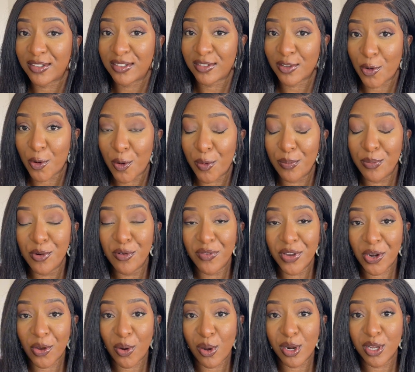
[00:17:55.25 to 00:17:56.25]
So
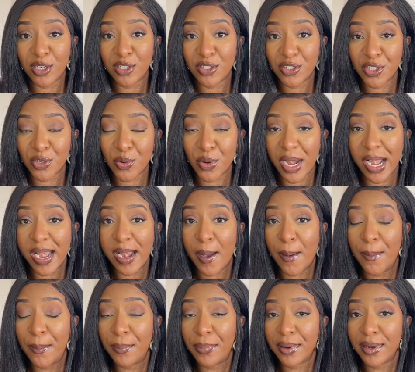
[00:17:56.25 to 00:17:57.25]
moving on to
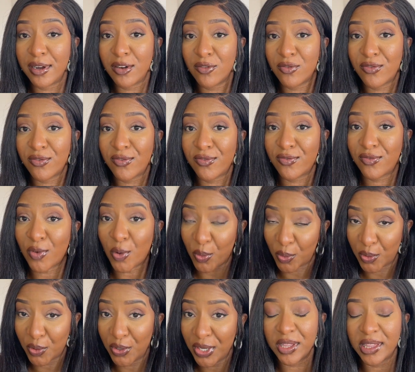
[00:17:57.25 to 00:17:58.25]
number
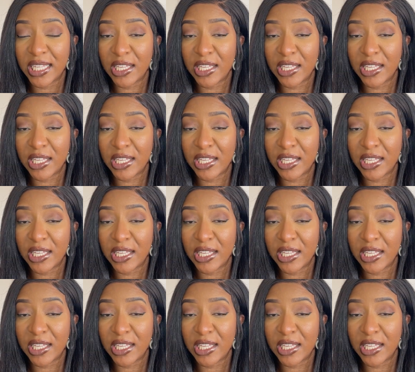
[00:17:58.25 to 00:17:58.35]
4.